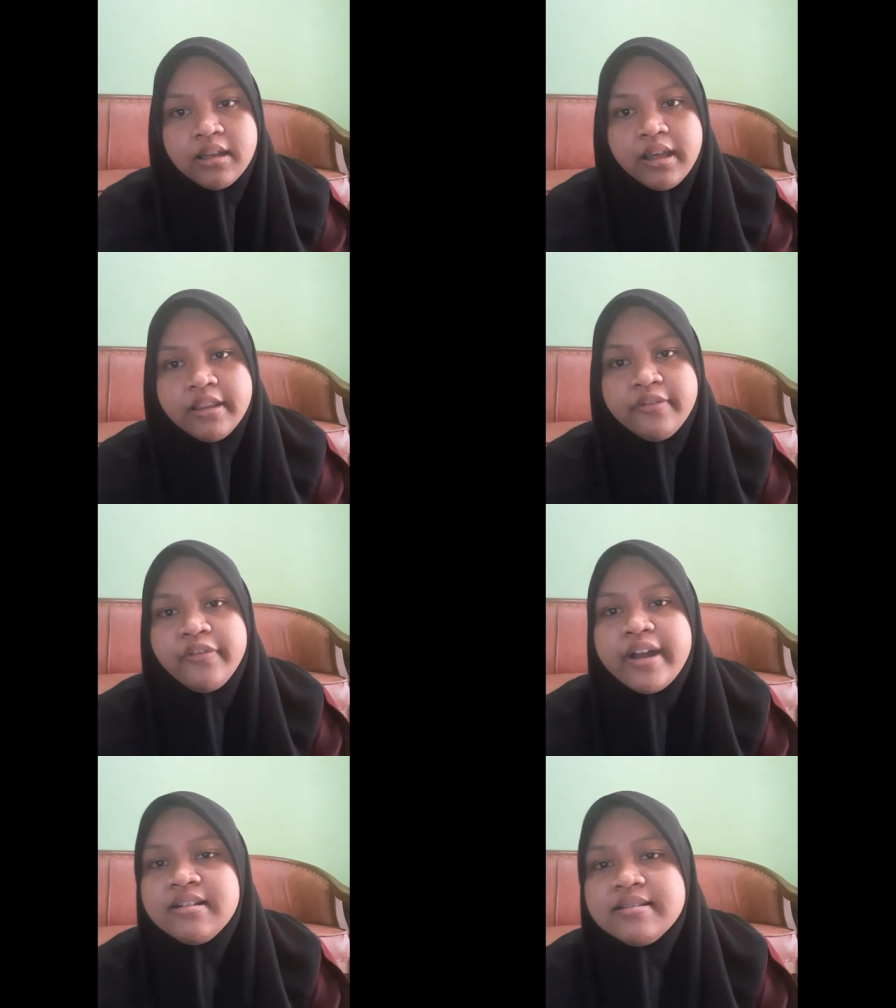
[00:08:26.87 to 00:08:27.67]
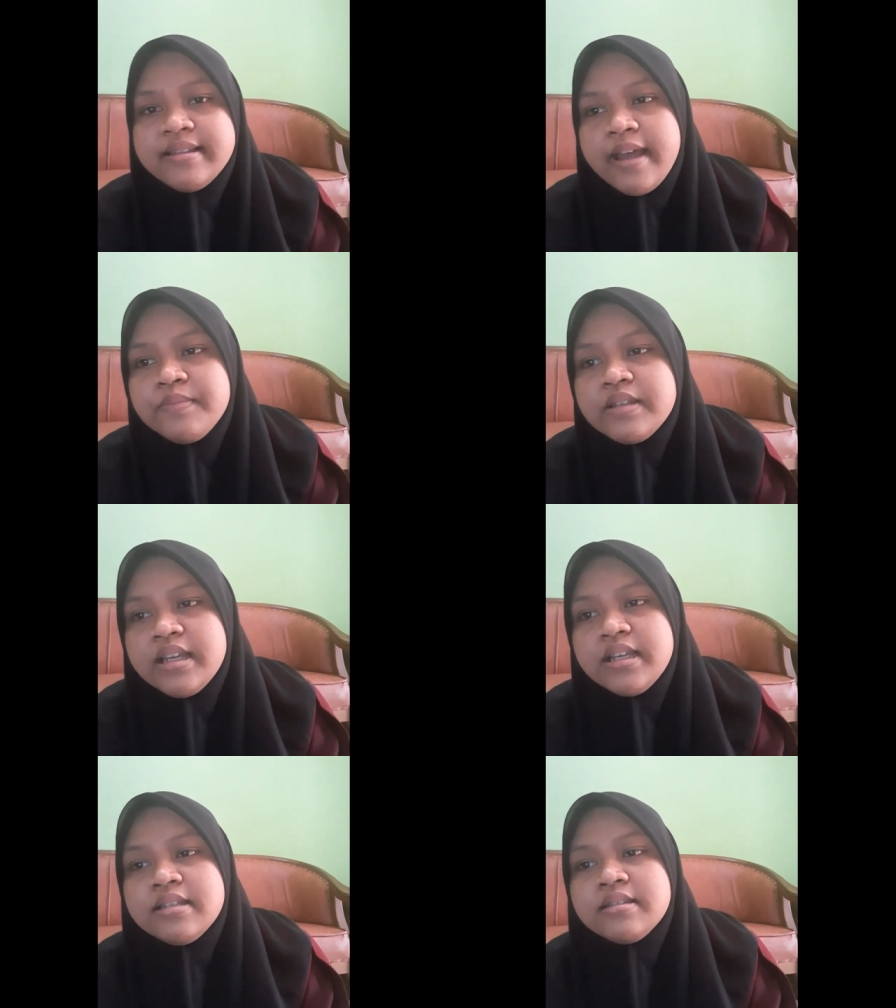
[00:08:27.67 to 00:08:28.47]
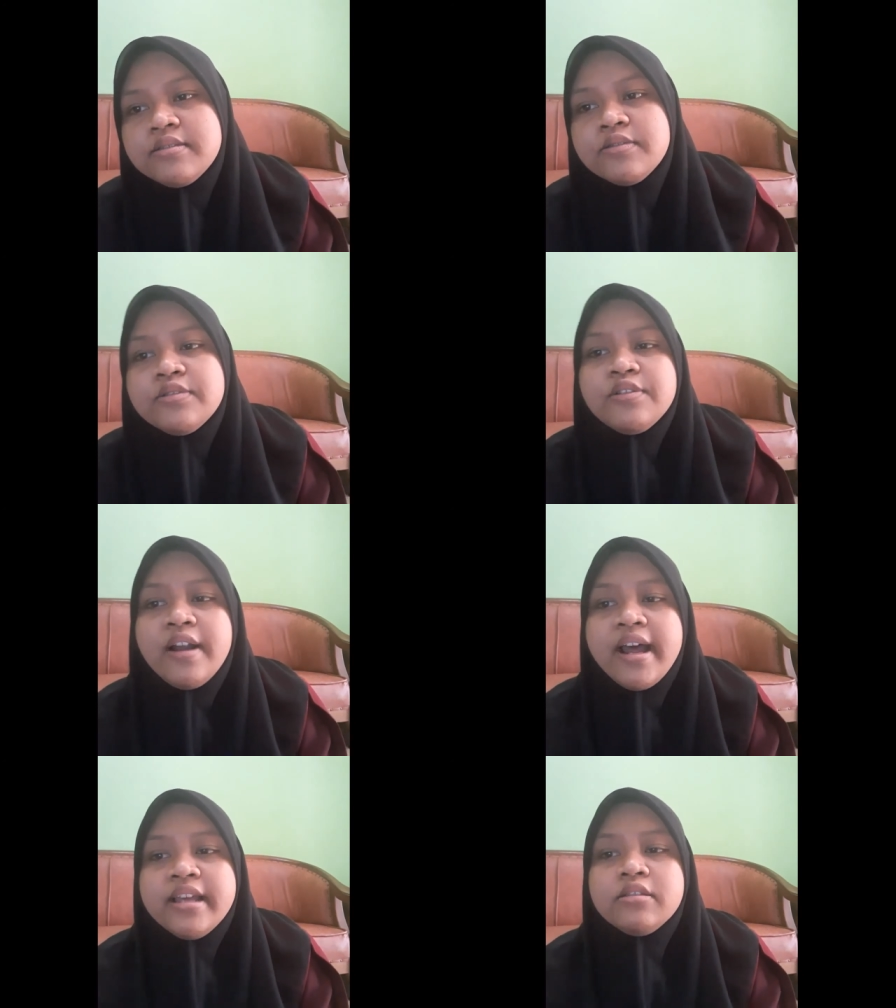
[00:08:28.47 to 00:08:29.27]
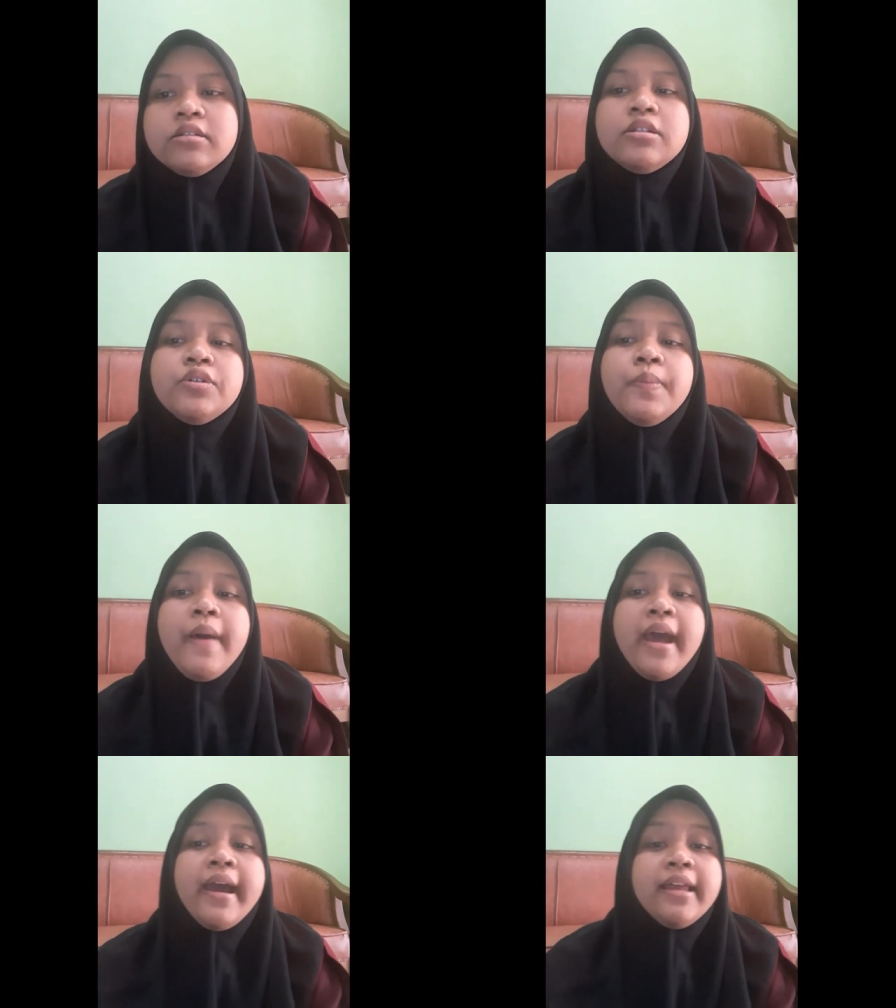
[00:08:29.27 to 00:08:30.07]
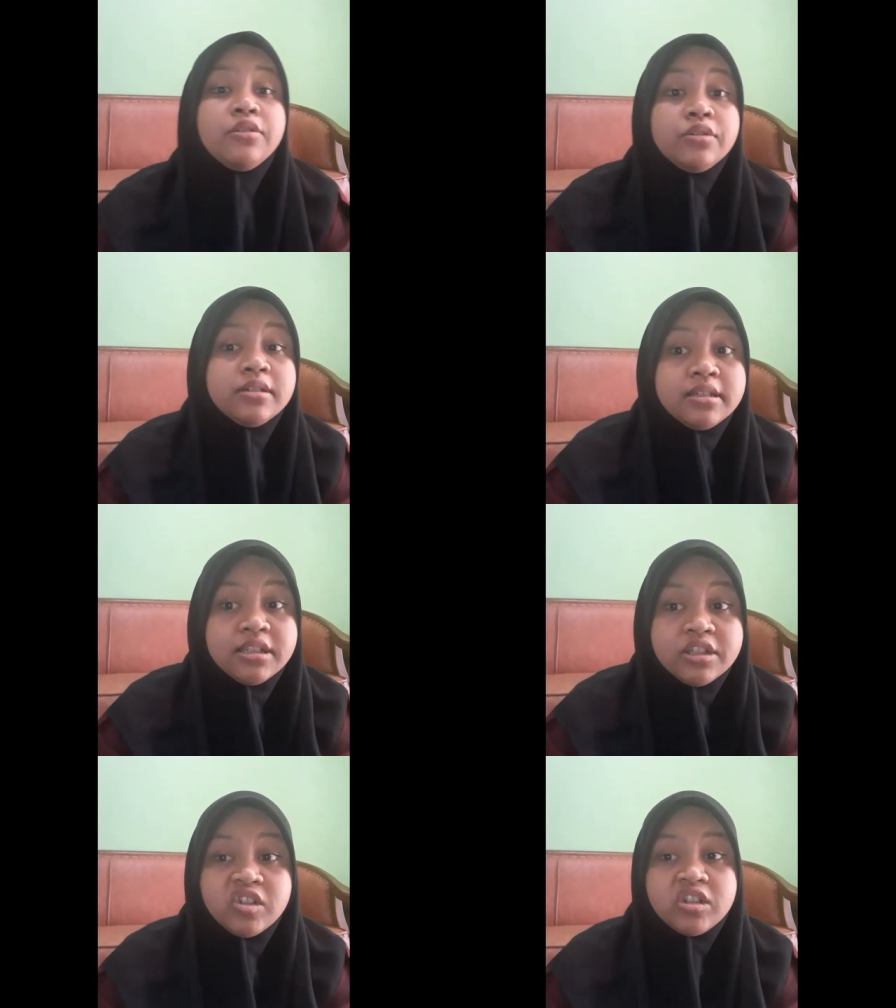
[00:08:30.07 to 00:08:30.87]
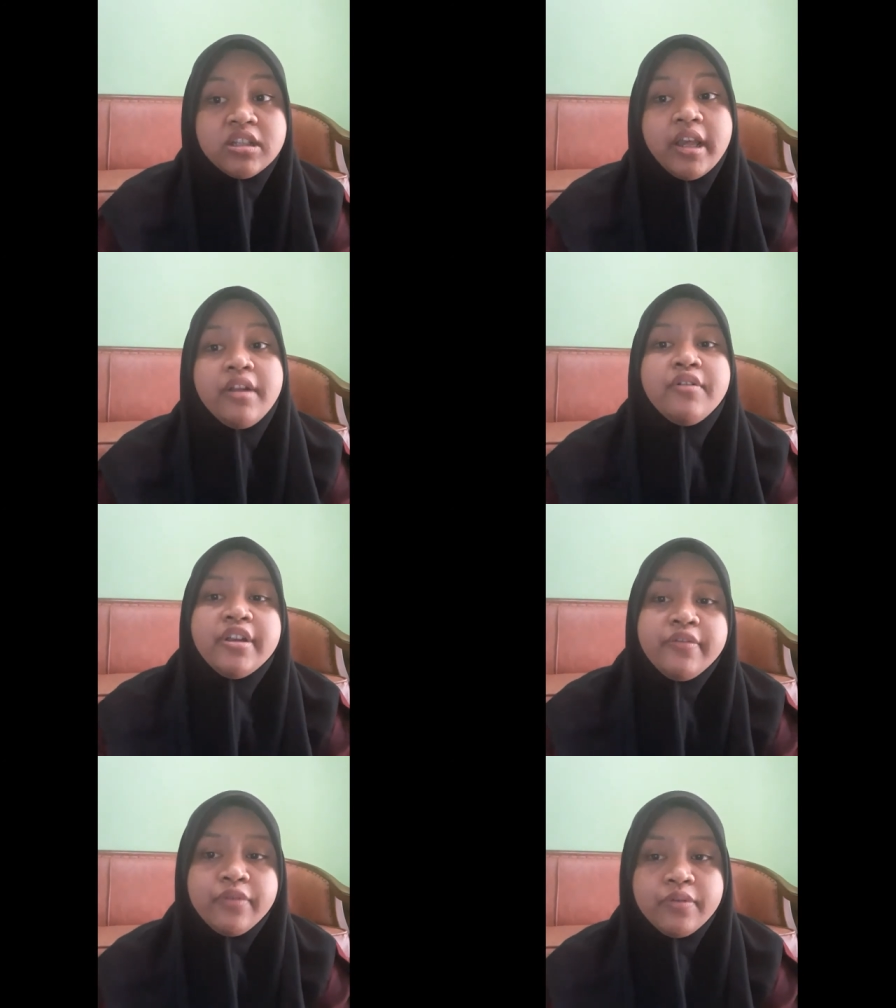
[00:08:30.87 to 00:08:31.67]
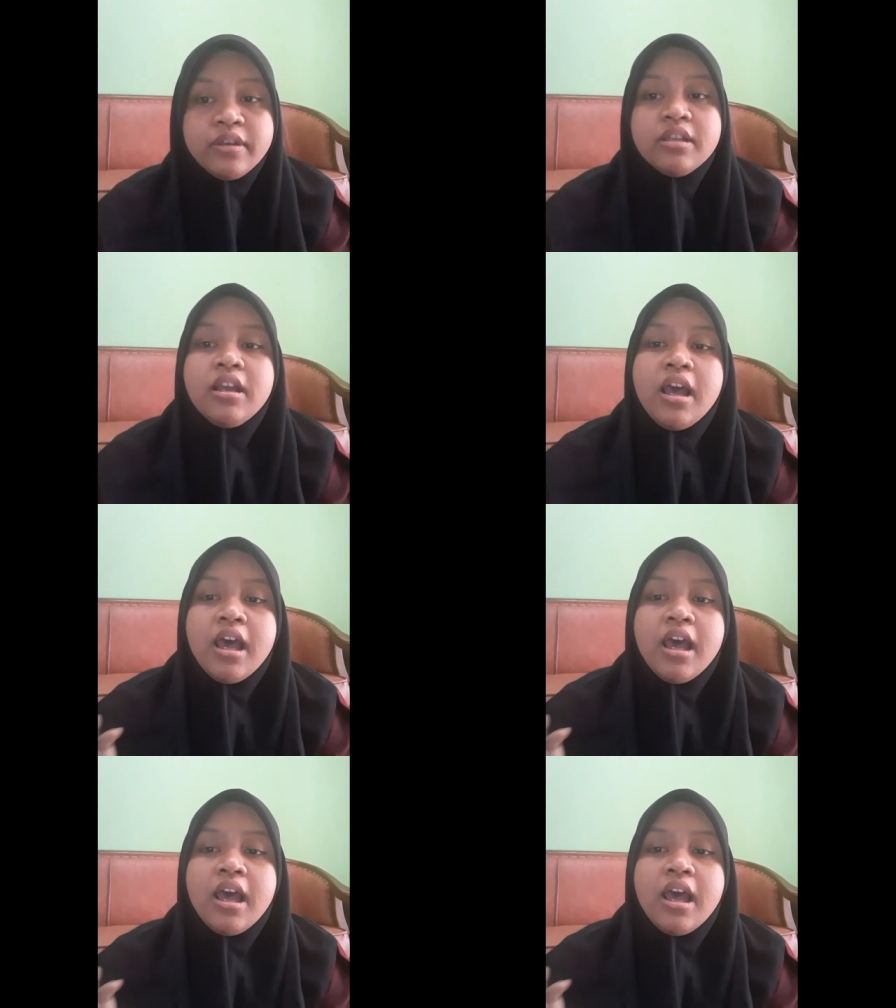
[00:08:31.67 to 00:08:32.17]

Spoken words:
The final step is to try to look back at your decision and review it